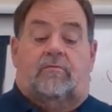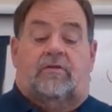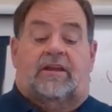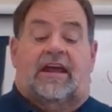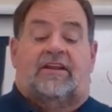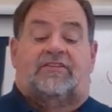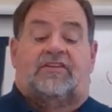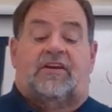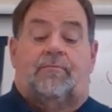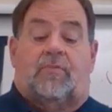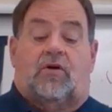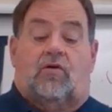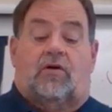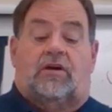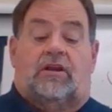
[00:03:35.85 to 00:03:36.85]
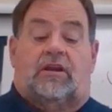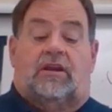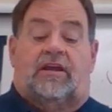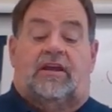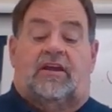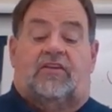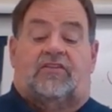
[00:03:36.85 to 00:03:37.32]
Nancy
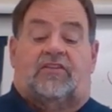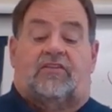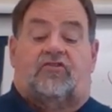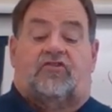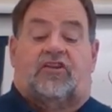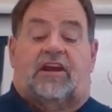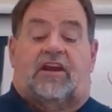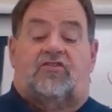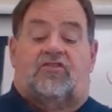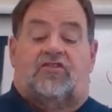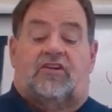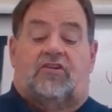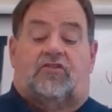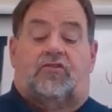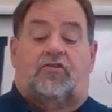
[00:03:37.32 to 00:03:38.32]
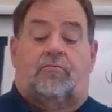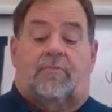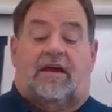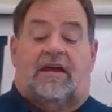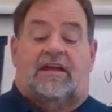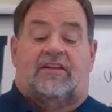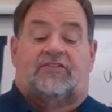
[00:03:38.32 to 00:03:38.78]
Margulies changed it to
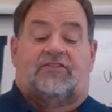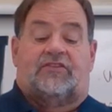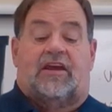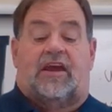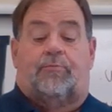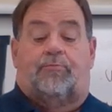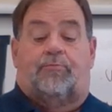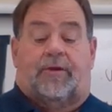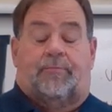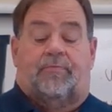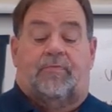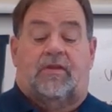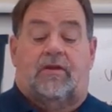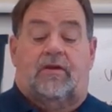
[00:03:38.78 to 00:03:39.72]
mindscaping.